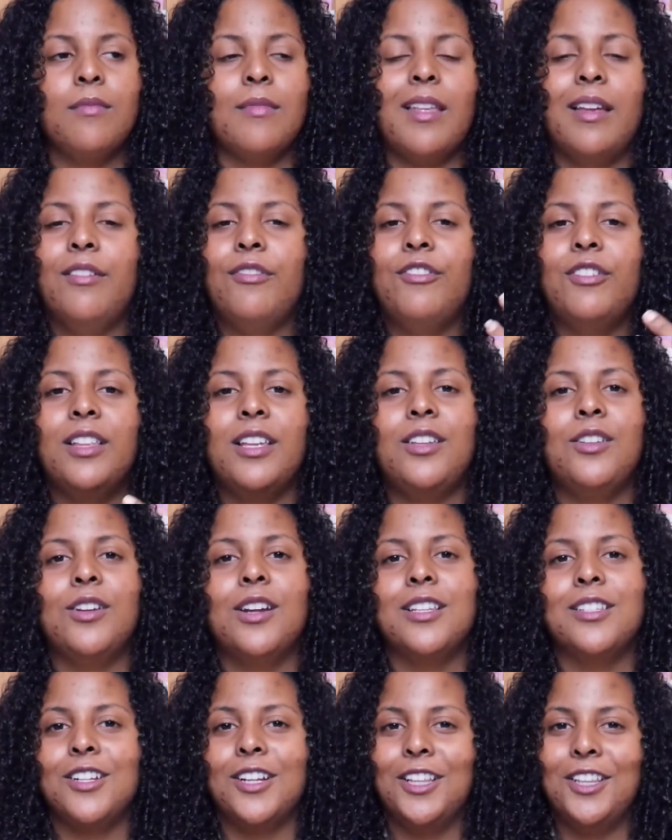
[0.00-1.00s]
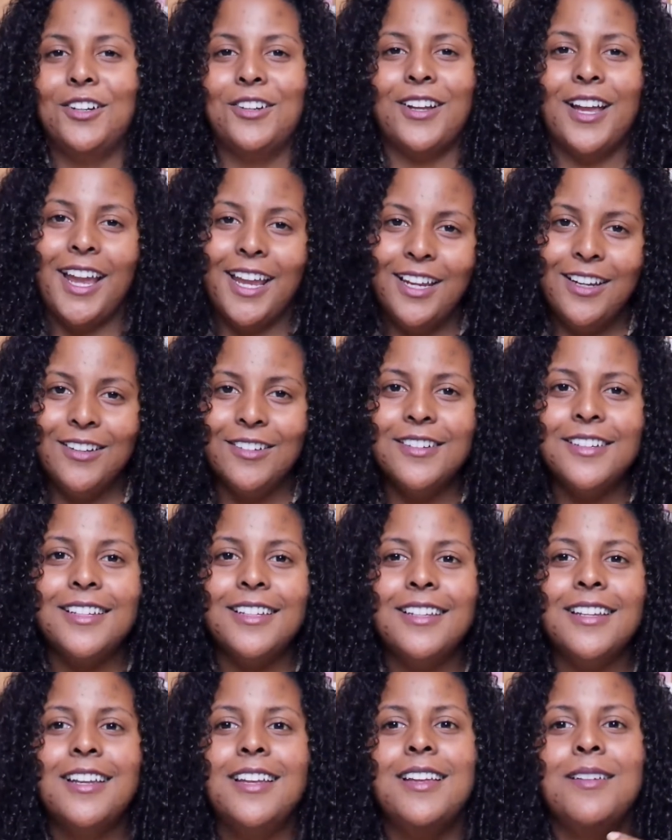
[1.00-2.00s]
I feel like you guys are a little
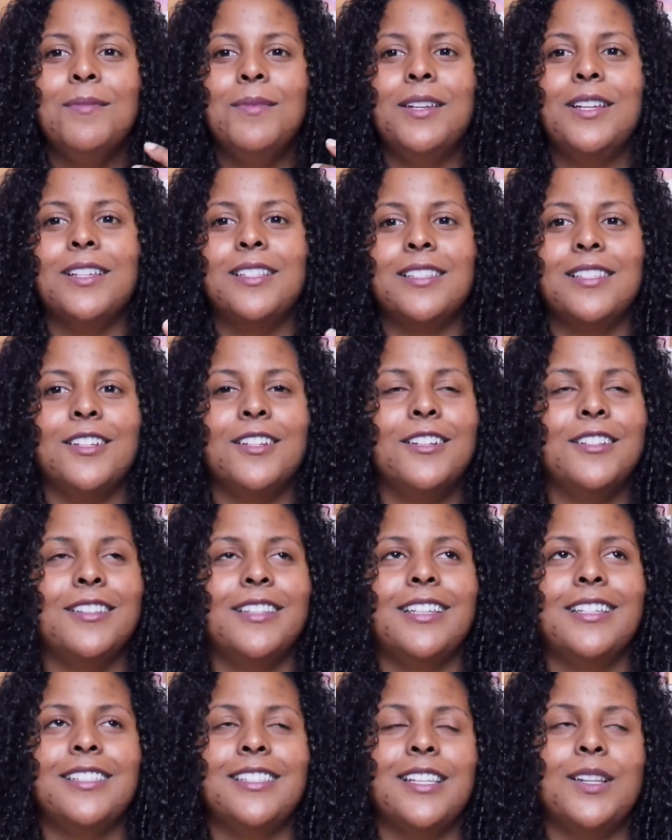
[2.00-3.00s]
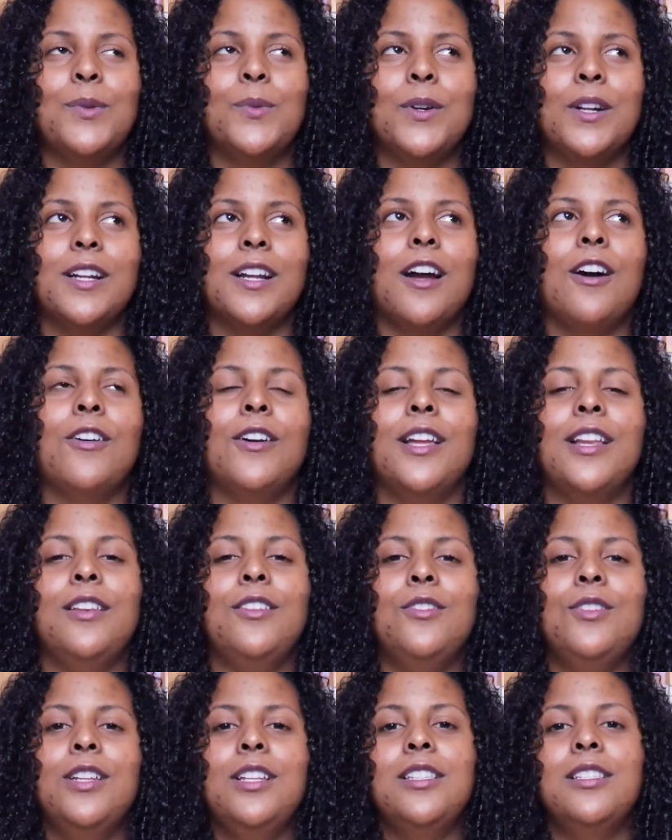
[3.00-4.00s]
angry because certain things didn't work out,
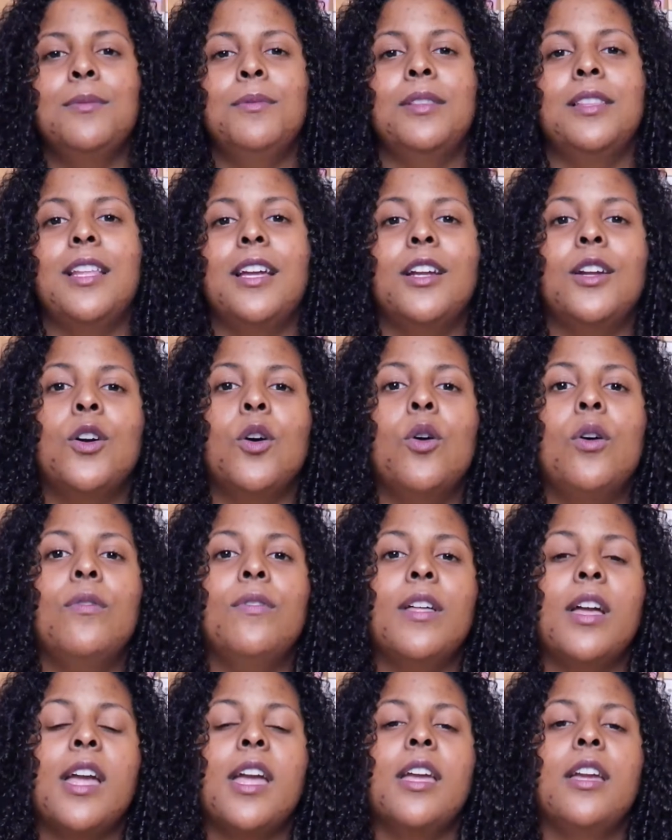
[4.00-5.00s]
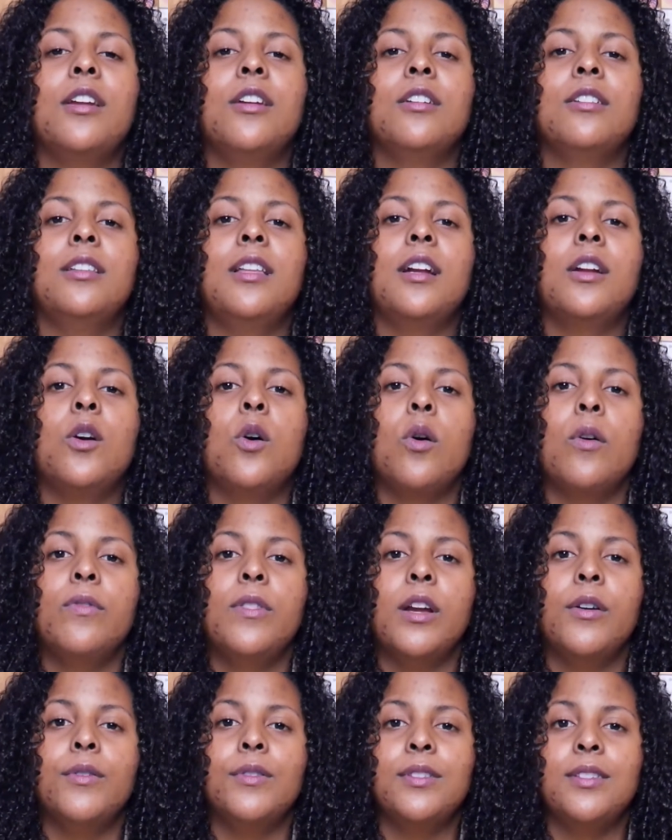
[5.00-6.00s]
and you need to let go of that anger, let go of
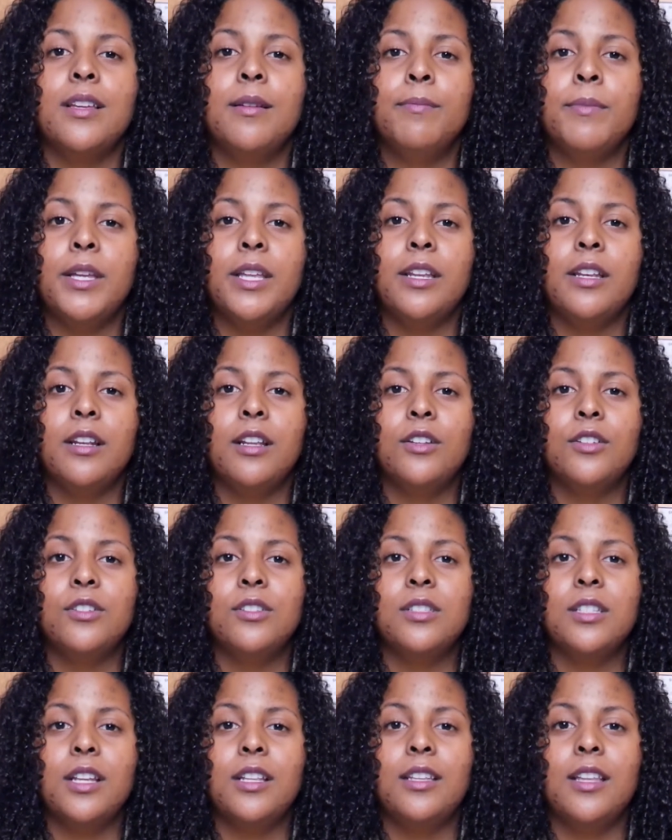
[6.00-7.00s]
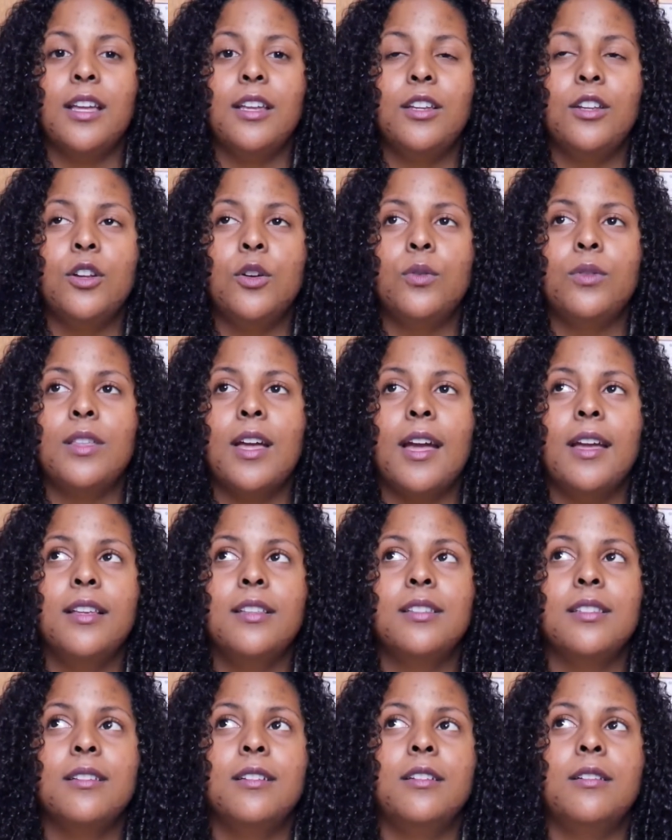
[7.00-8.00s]
that resentment, and understand that, you know, that
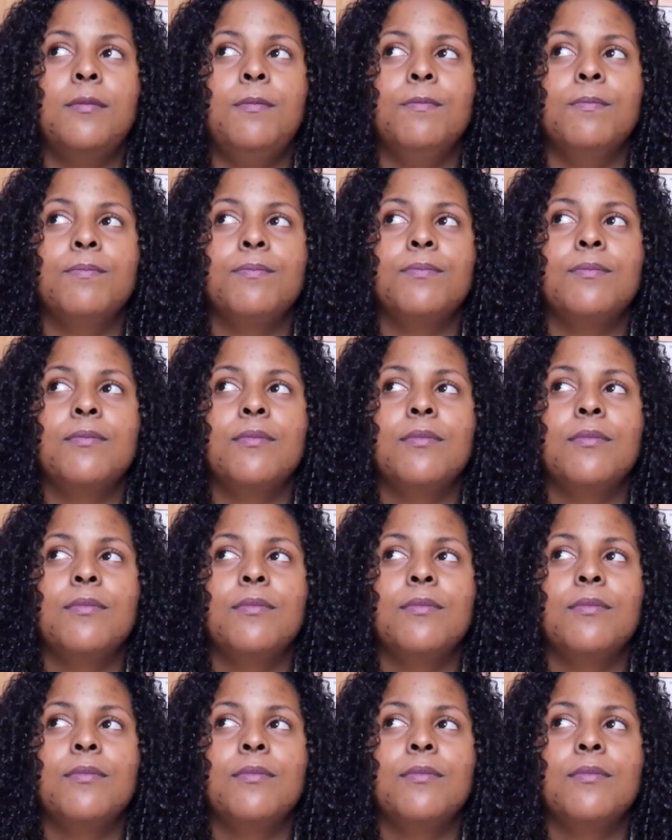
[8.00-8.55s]
is the